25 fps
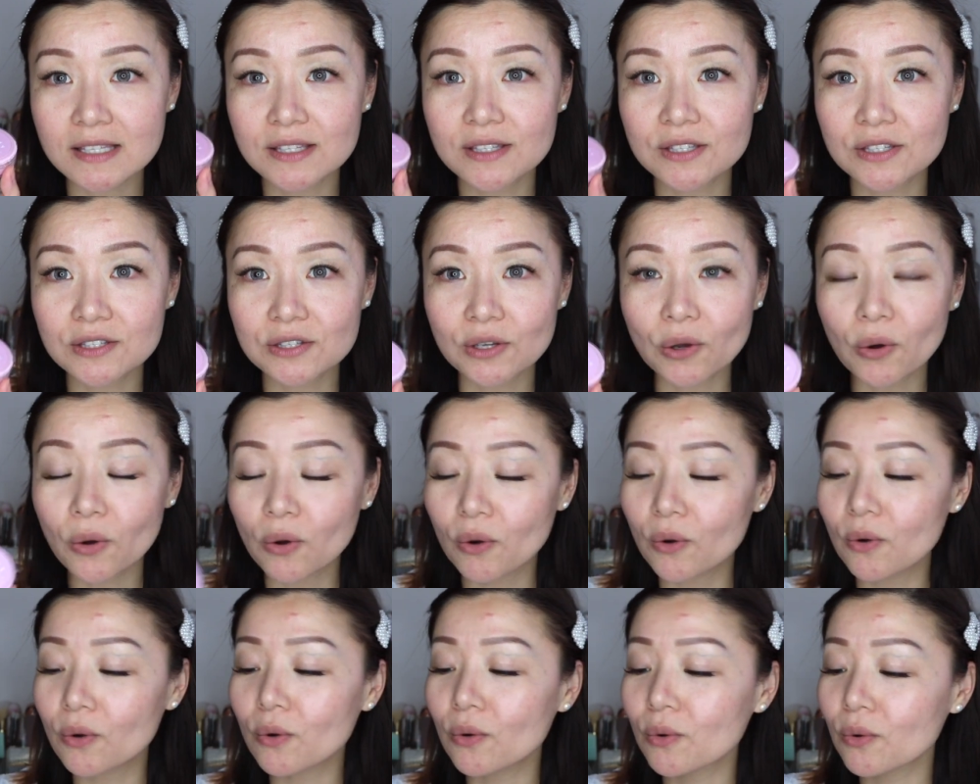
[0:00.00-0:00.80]

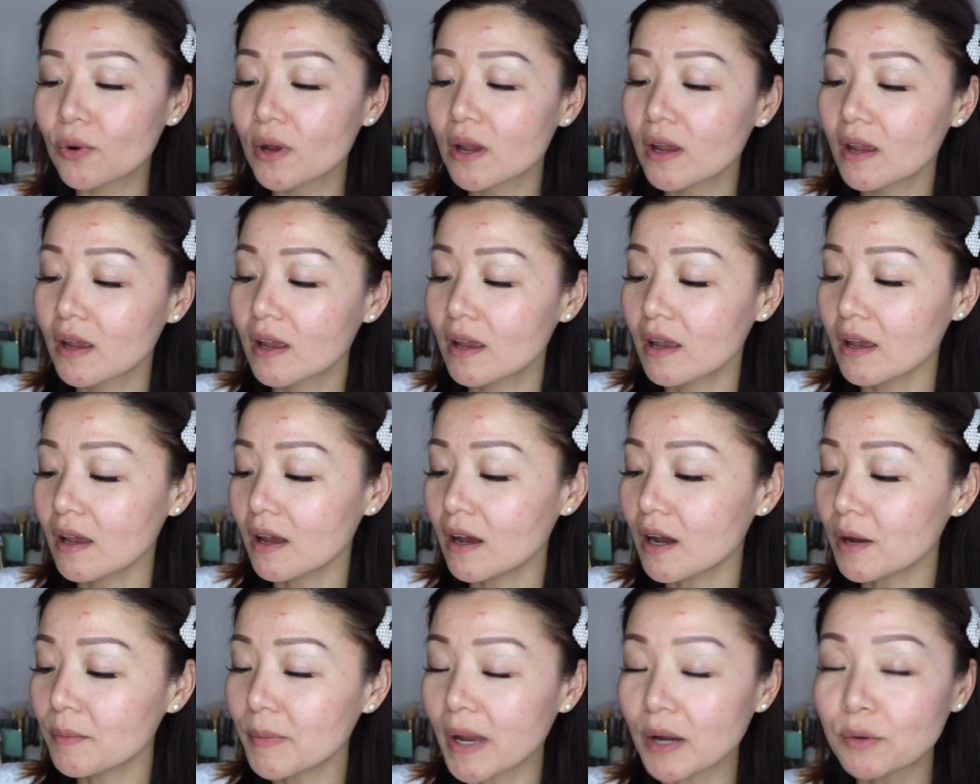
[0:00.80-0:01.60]
So
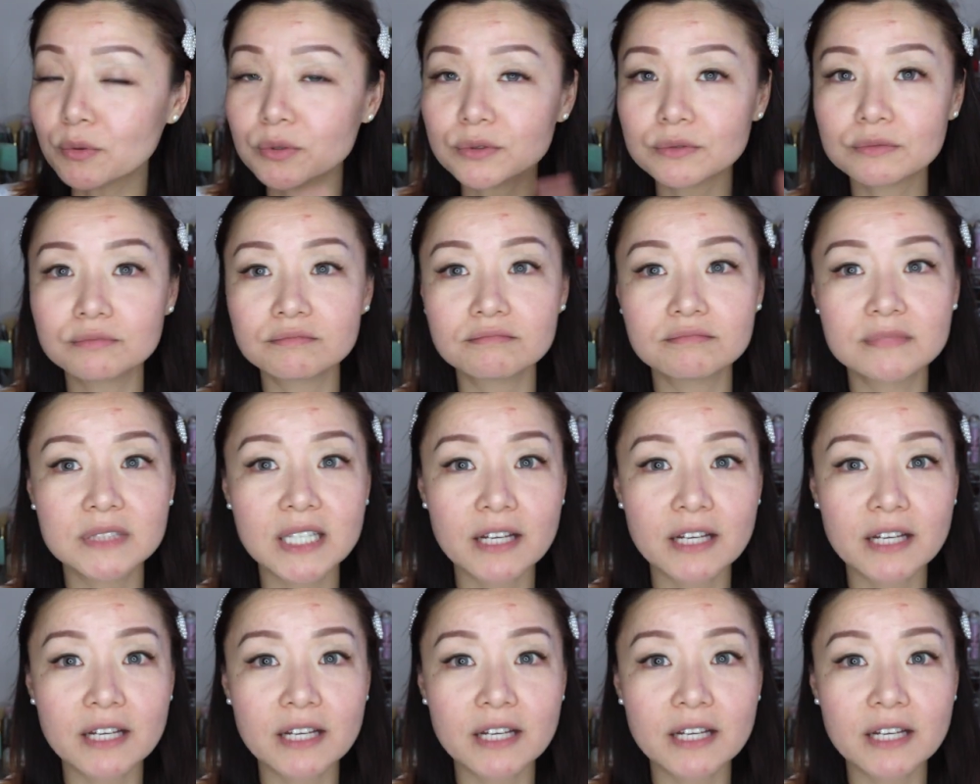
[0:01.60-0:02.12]
I will